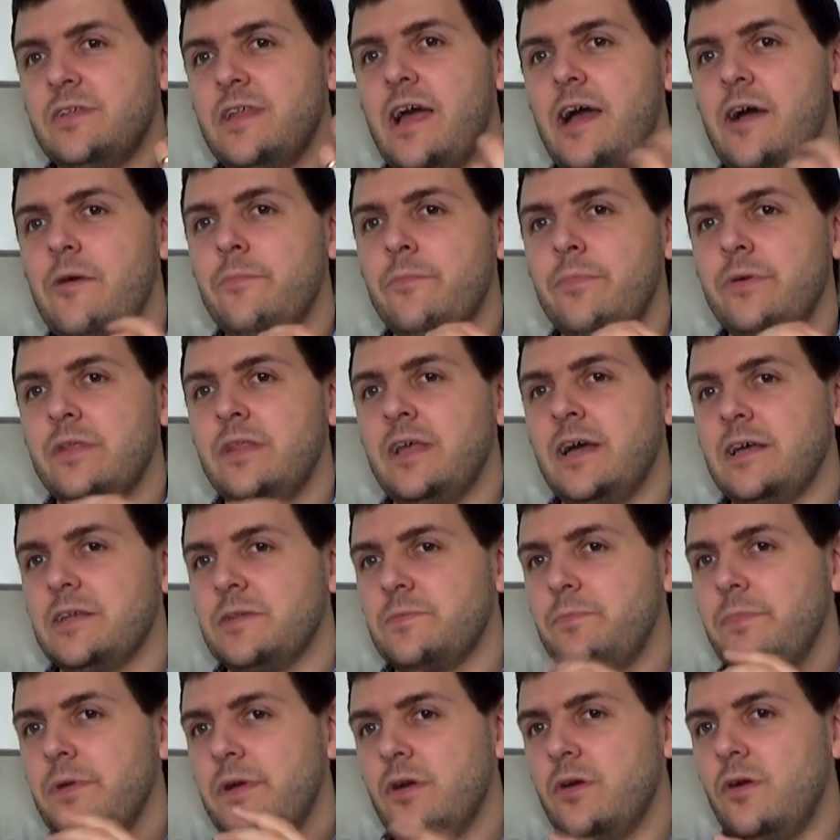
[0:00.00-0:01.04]
down, but that's
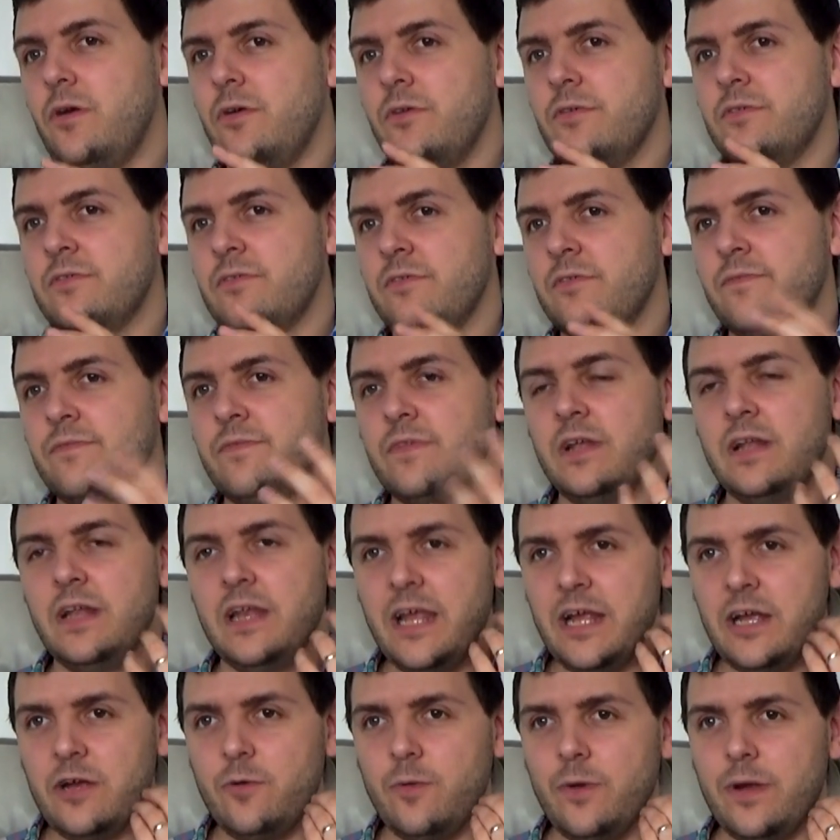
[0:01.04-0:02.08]
because of the
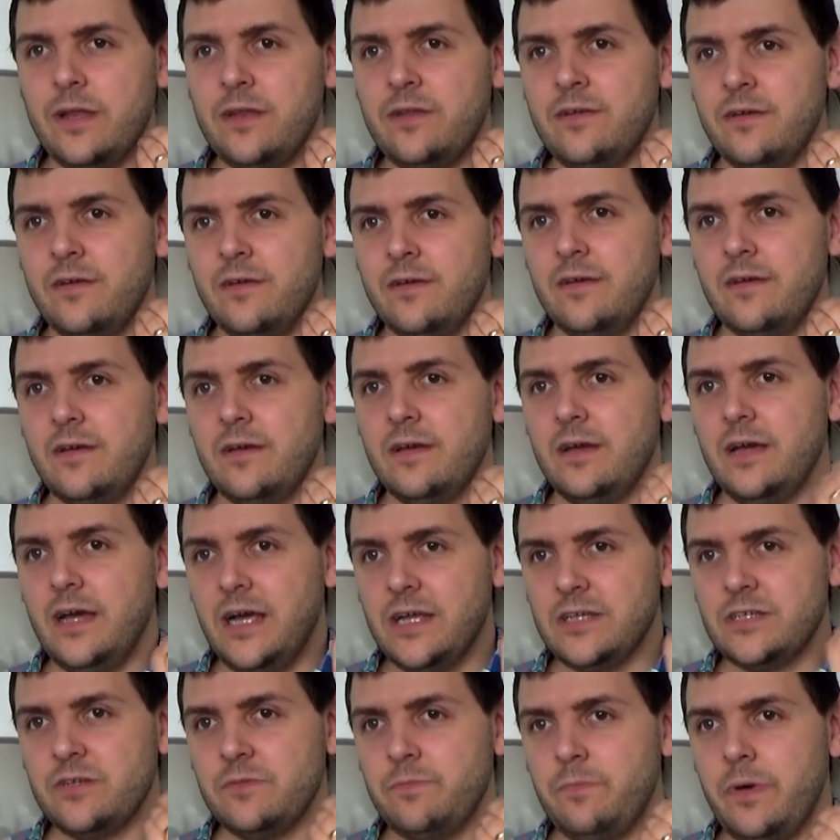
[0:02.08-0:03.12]
liquid
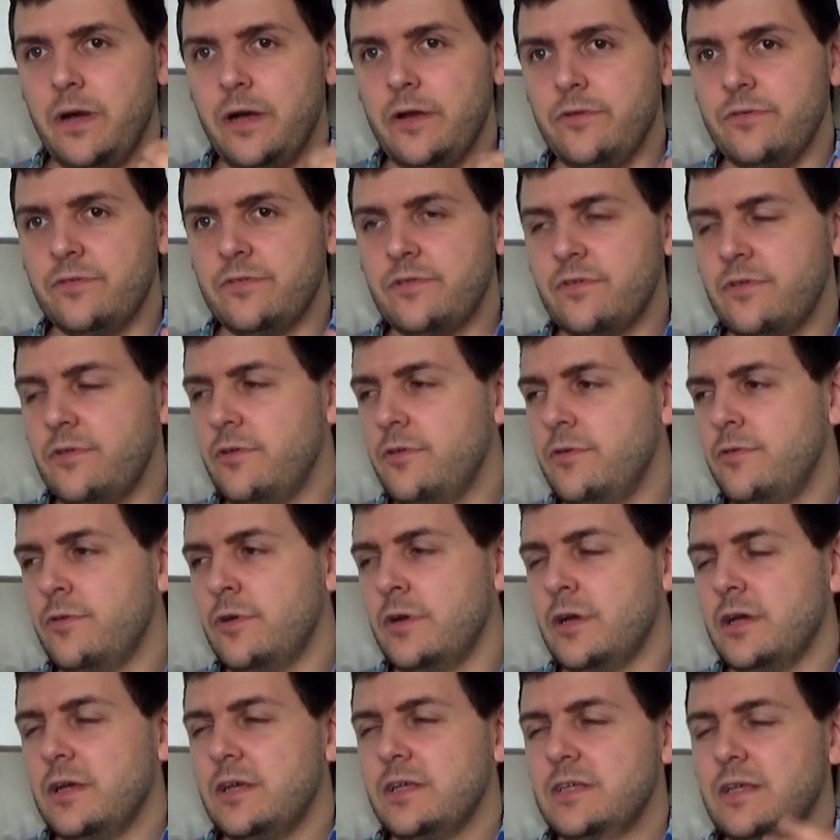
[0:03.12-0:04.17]
as opposed to
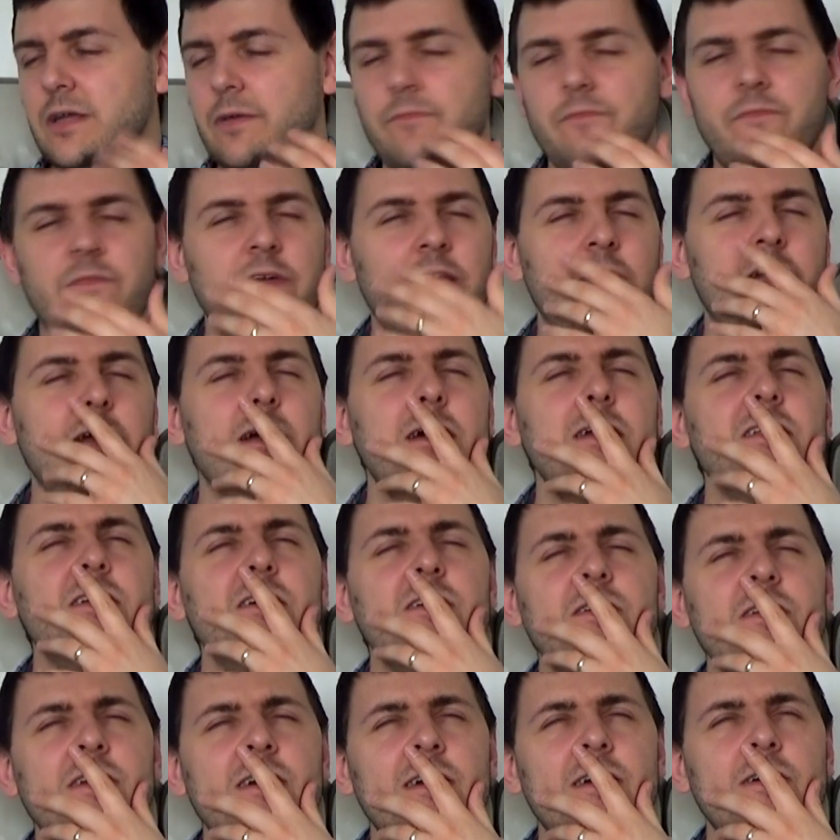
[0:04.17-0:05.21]
something. I
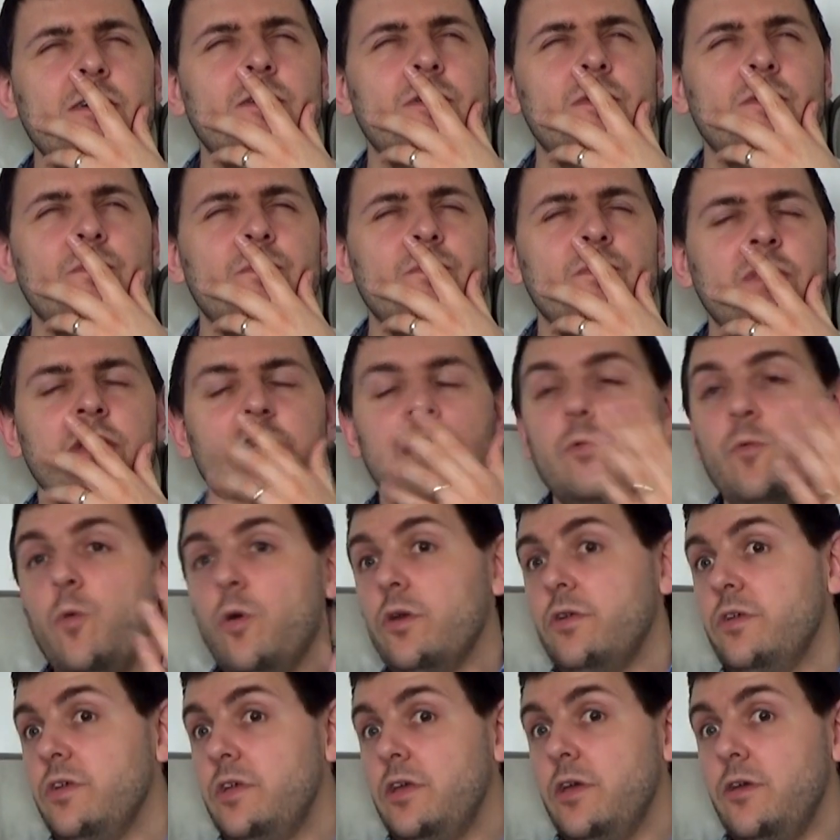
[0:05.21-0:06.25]
don't know.
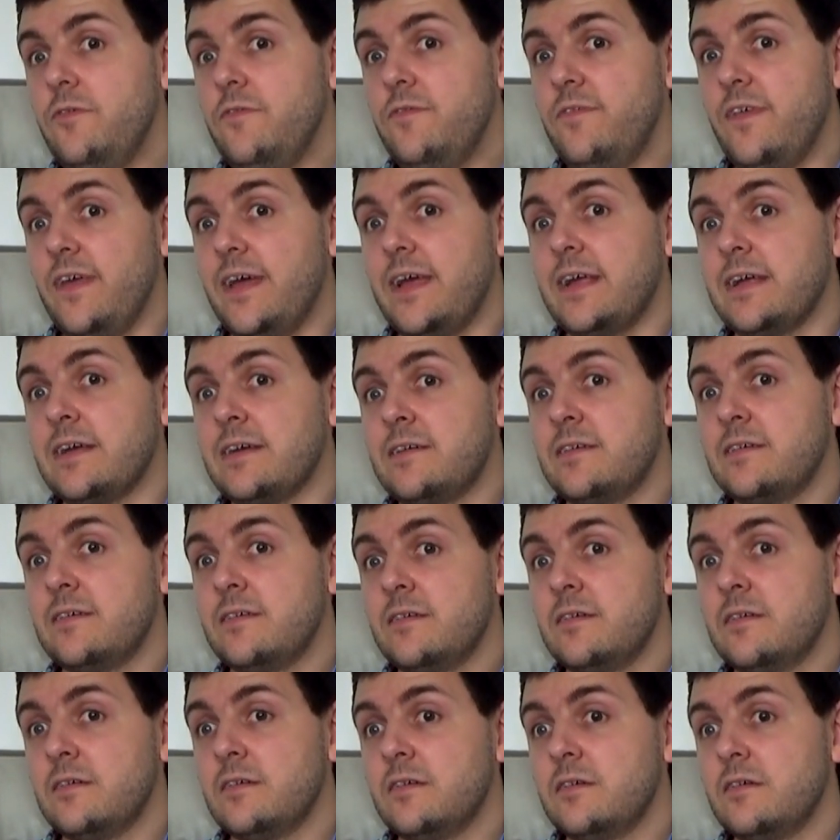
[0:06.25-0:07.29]
What do you think?
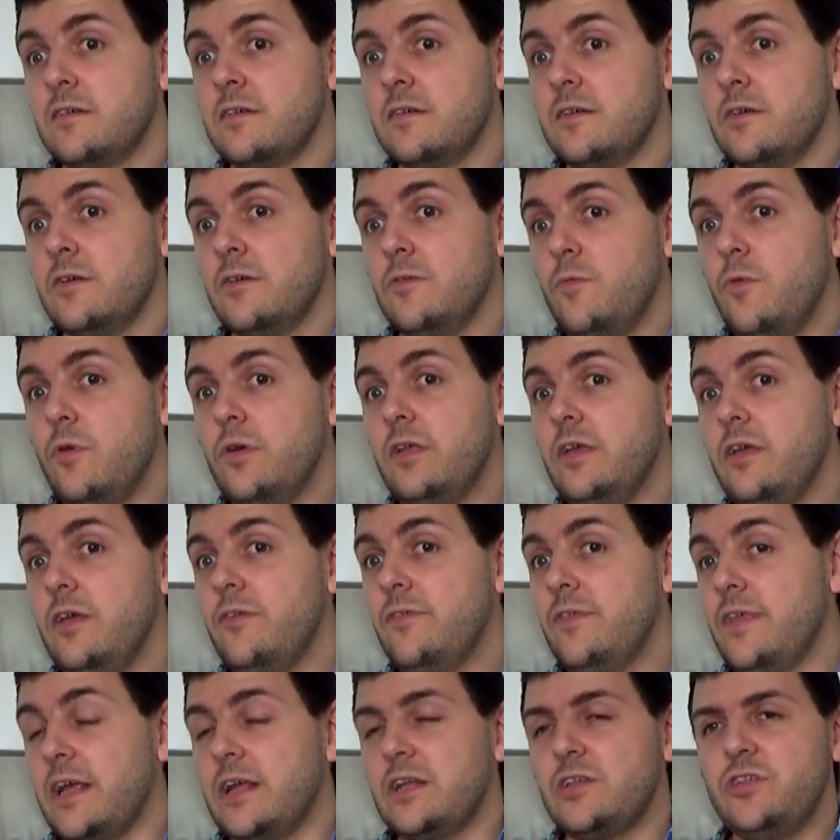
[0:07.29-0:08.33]
What do you
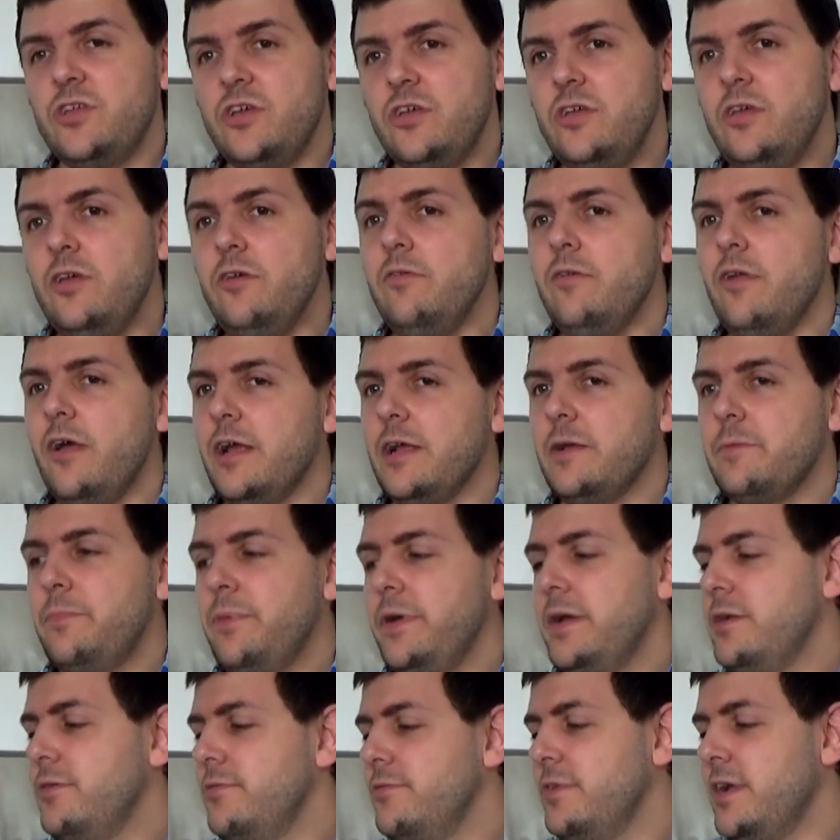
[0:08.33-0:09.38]
think? Do you like
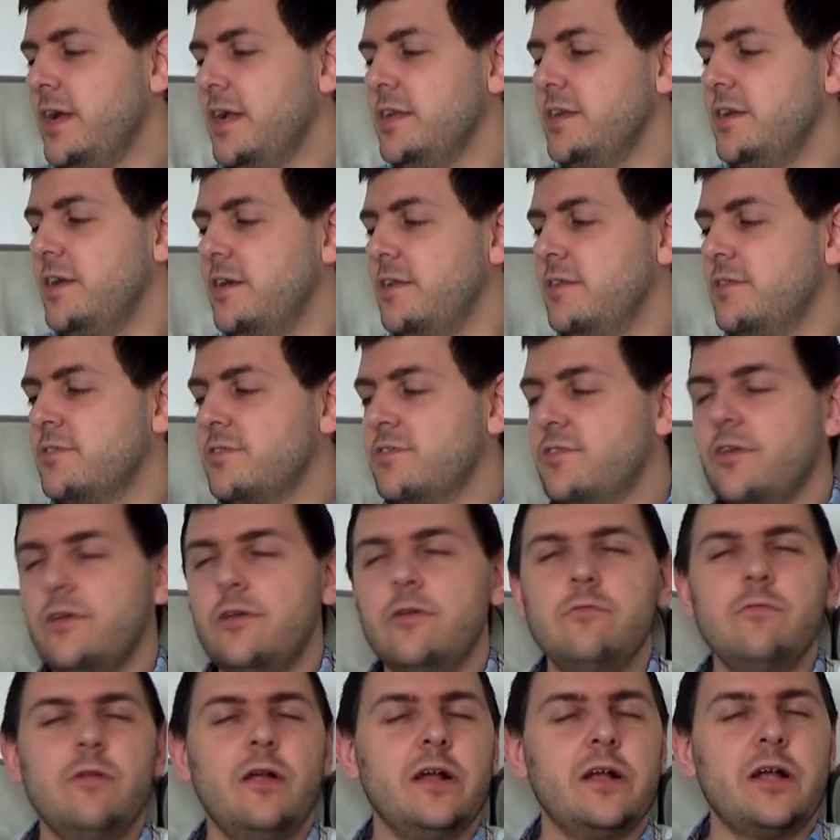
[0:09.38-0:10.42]
pickled onions? Do
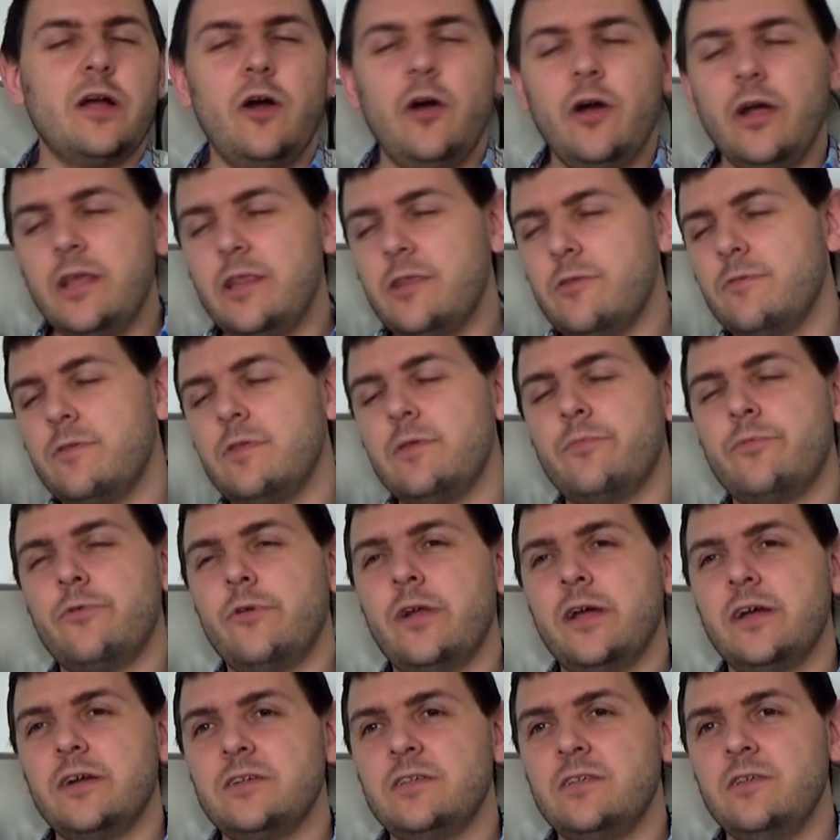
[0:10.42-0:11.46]
you like either of the
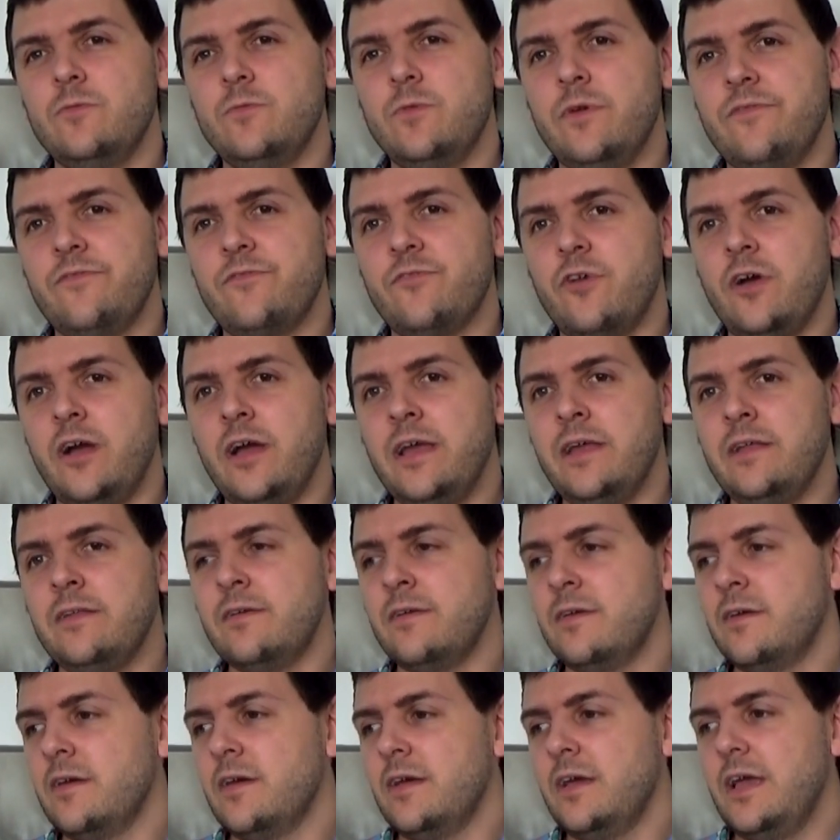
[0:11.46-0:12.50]
products that we've tried
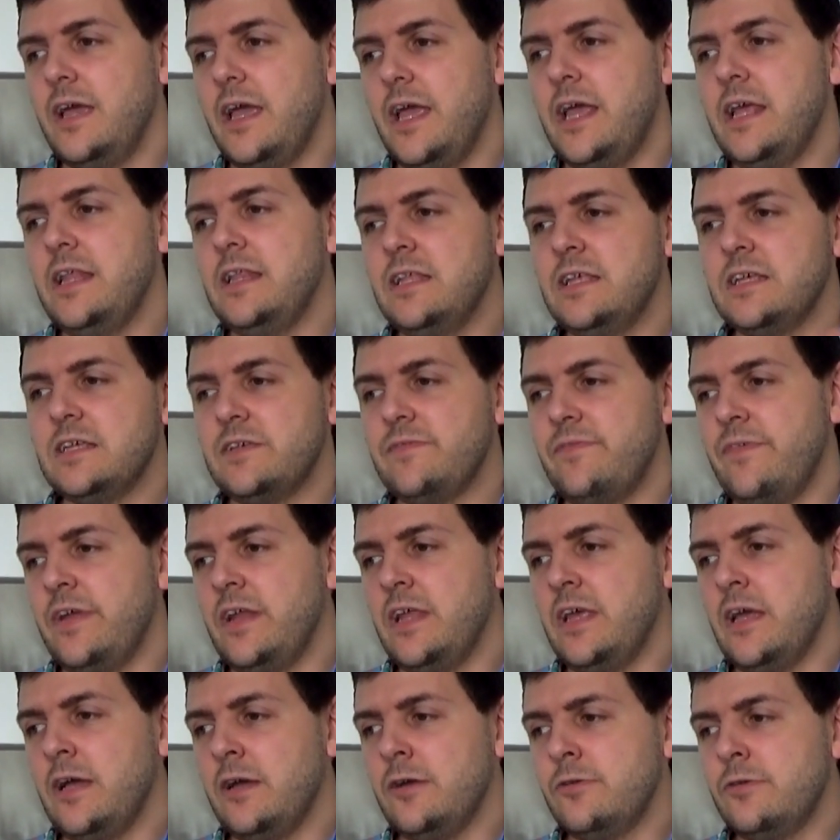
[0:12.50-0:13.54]
in this
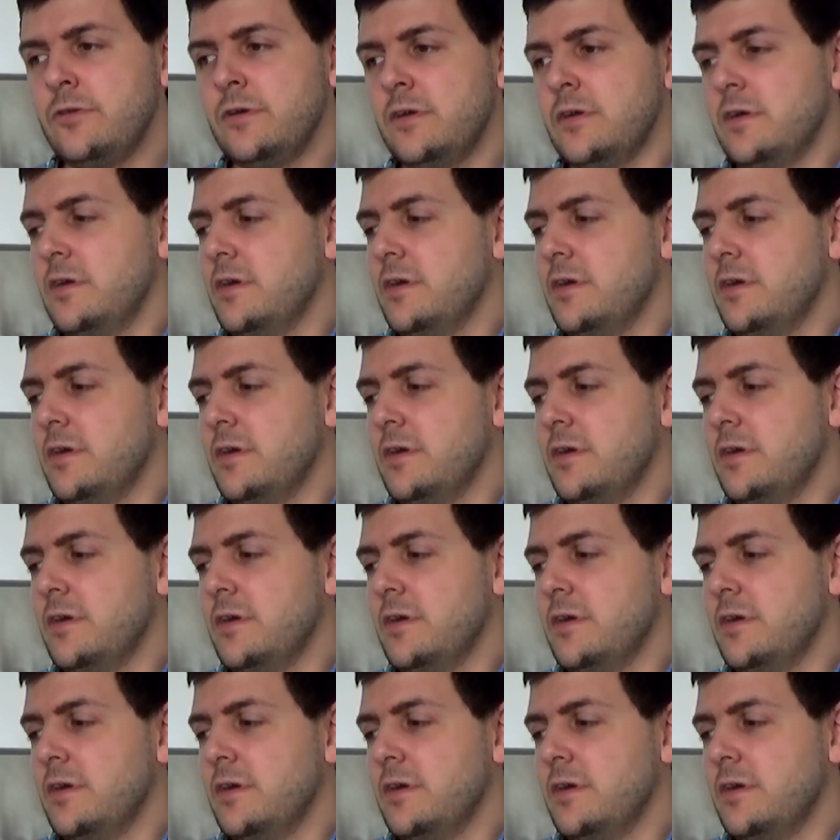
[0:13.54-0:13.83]
video?